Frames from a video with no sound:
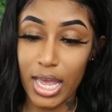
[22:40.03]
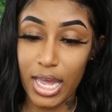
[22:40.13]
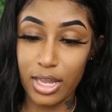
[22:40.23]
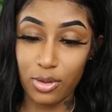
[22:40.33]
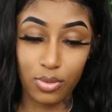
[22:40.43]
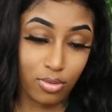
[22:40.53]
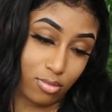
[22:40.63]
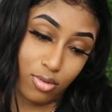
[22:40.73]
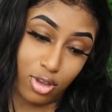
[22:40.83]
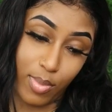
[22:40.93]
and
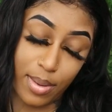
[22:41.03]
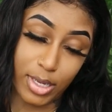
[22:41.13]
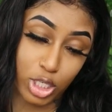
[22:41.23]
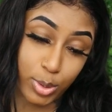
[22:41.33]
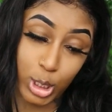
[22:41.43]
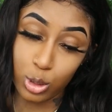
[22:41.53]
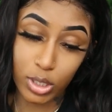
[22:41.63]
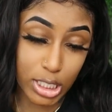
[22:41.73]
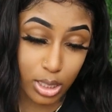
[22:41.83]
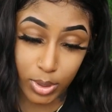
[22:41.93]
you might meet your
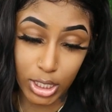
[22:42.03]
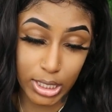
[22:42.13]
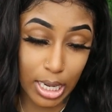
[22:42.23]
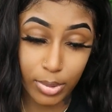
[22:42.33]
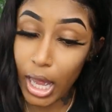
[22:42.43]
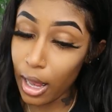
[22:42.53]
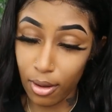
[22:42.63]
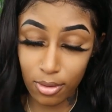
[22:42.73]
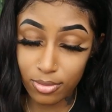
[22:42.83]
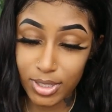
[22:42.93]
potential customer down
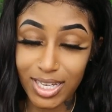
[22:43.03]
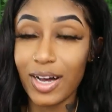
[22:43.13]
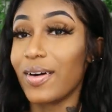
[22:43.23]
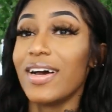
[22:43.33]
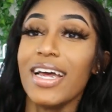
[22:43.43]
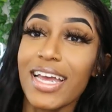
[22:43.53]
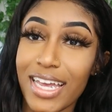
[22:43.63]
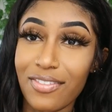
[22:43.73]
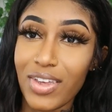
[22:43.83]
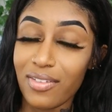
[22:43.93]
below. So,
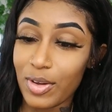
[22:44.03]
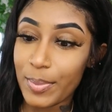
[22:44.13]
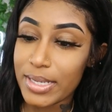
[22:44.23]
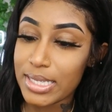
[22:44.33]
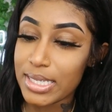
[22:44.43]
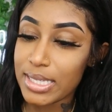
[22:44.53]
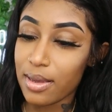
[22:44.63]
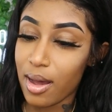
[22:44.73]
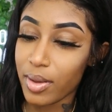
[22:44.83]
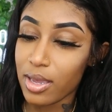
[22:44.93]
if you have your own business,
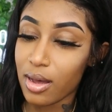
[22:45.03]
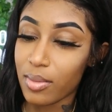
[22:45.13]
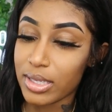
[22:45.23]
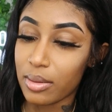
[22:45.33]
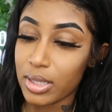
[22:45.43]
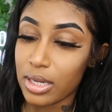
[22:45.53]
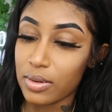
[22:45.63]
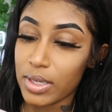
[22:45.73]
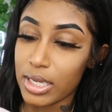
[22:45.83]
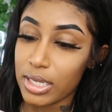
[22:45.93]
can you comment down
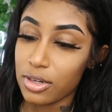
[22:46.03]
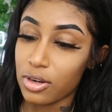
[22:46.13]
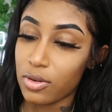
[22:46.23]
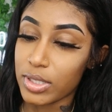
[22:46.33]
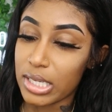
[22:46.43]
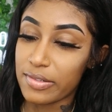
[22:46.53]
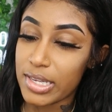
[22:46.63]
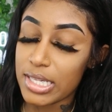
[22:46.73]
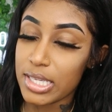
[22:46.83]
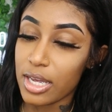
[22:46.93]
below and you know
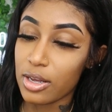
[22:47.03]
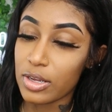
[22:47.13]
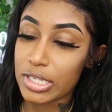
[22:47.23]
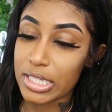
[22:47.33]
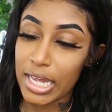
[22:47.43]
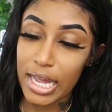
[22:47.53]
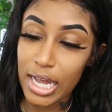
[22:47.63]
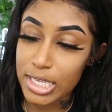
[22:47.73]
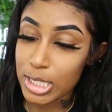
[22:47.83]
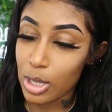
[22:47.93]
give details and let
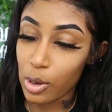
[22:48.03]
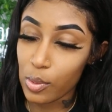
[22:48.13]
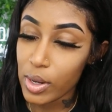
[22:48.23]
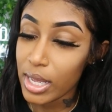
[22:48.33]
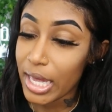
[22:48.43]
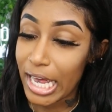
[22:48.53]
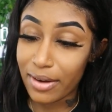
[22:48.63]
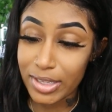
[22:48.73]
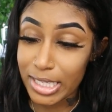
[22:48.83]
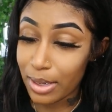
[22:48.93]
us know
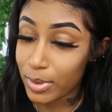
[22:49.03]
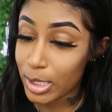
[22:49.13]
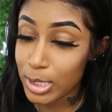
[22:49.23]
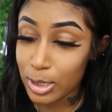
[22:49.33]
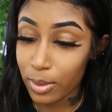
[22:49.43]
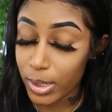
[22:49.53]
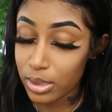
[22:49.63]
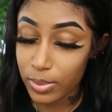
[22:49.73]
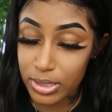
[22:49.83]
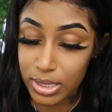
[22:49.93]
everything that we need to know
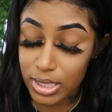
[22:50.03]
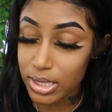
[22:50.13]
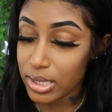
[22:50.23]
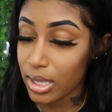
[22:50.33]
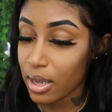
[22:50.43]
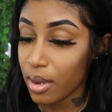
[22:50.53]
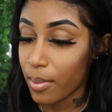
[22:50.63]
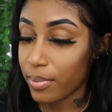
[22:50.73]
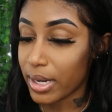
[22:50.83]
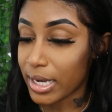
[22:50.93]
about the business.
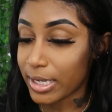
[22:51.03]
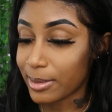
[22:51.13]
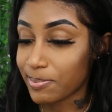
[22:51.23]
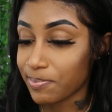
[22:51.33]
But